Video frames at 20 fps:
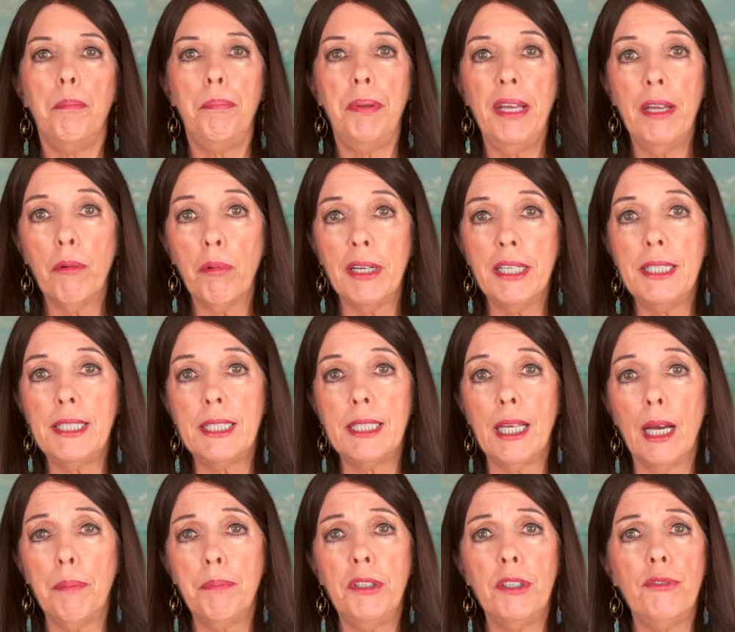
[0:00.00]
Be
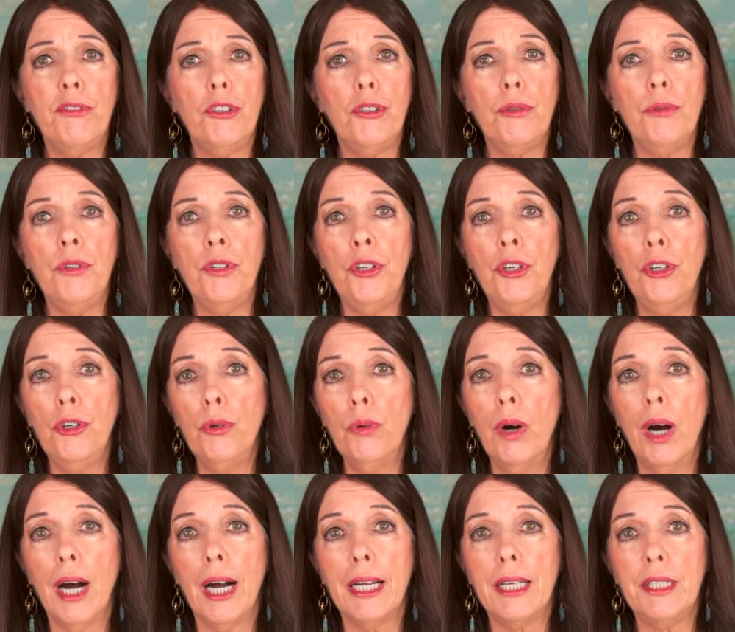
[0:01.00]
receptive to new
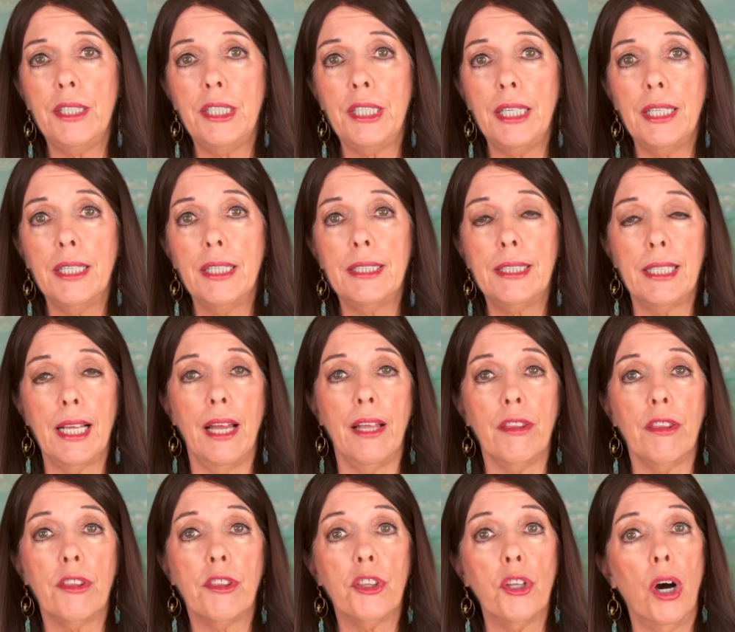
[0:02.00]
ideas
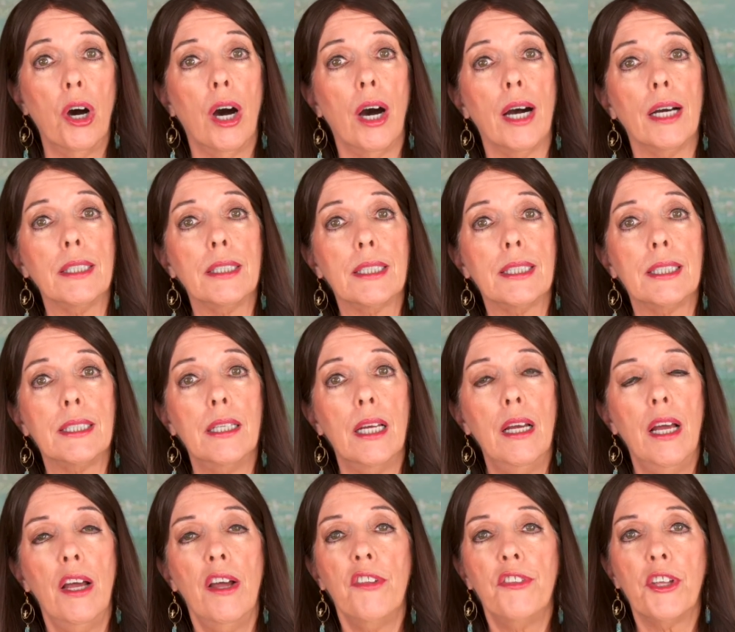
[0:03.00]
and thoughts
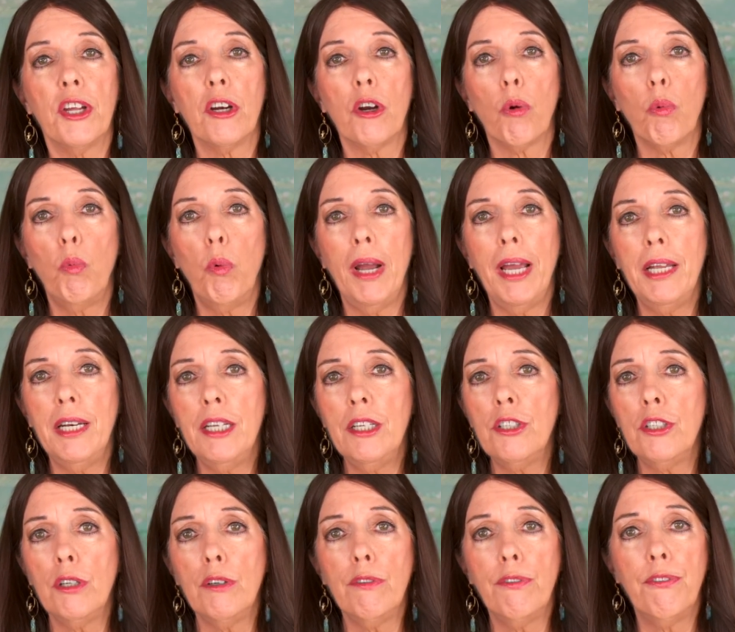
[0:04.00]
that are waiting
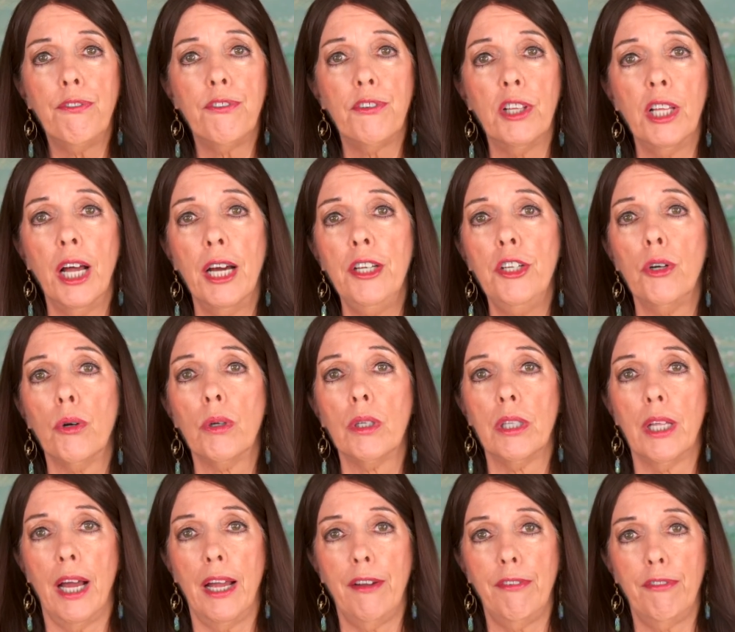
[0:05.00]
to flood your
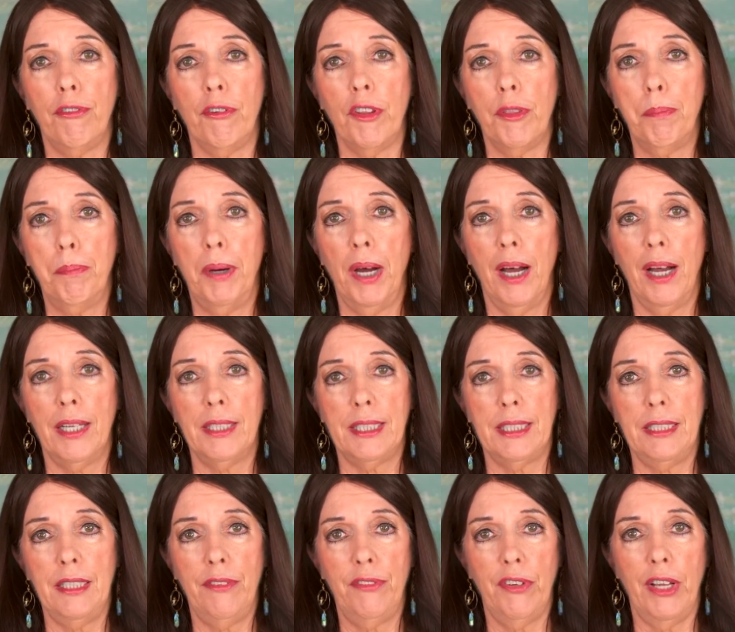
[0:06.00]
life with positive